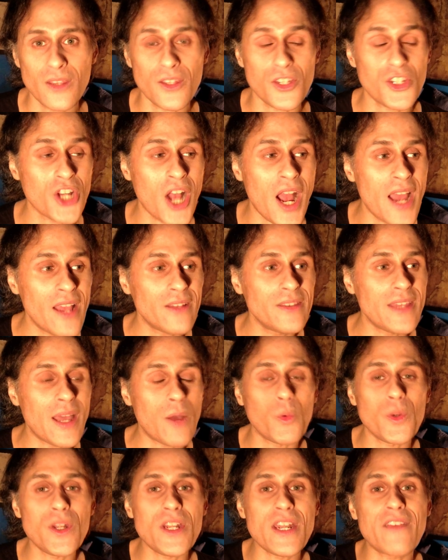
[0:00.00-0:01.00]
child that
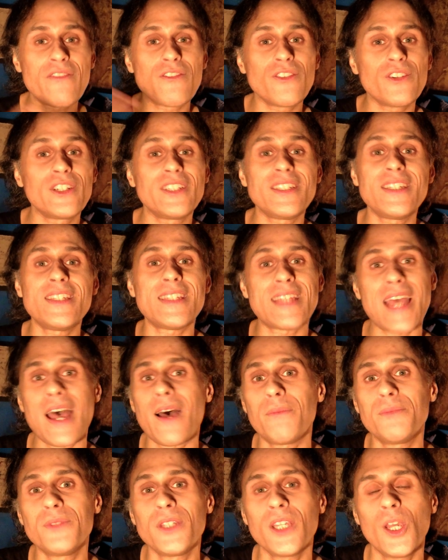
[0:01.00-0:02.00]
would never
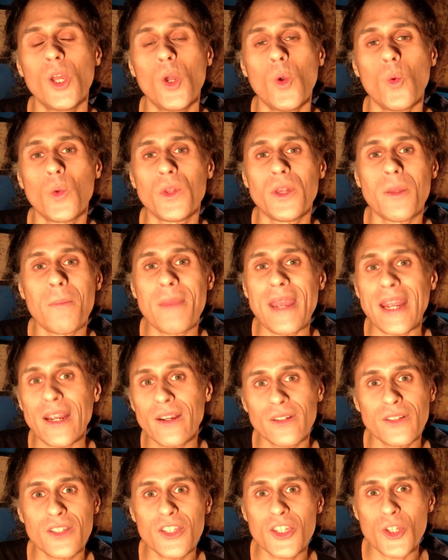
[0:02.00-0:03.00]
accept what the
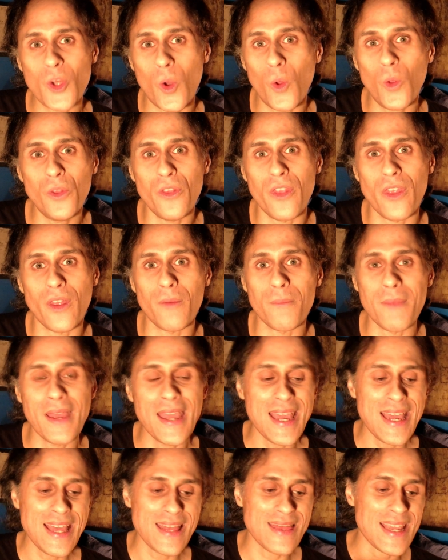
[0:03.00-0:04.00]
parents told them
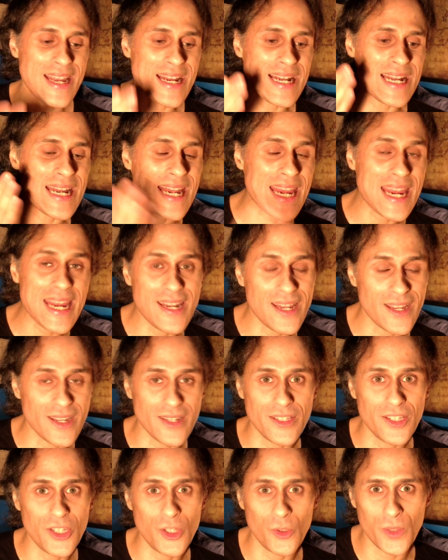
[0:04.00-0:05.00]
they
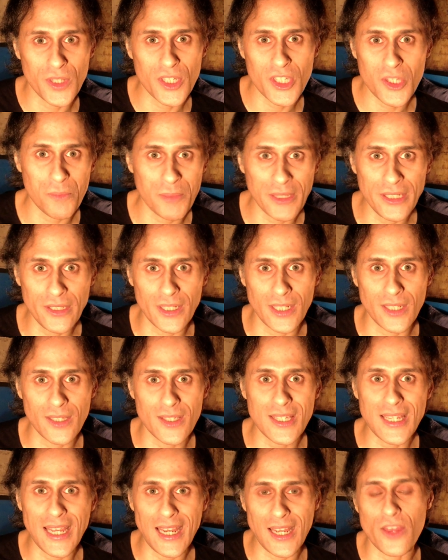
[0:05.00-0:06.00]
needed to
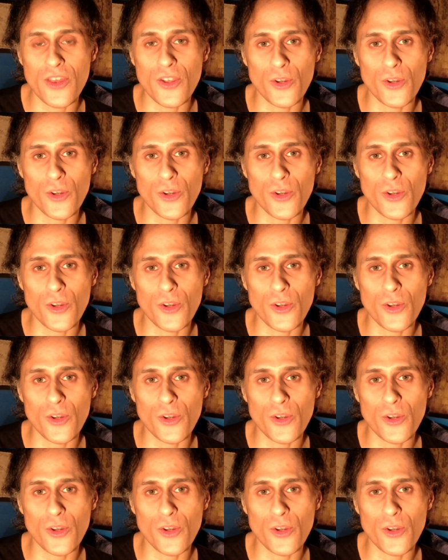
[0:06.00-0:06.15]
experience in their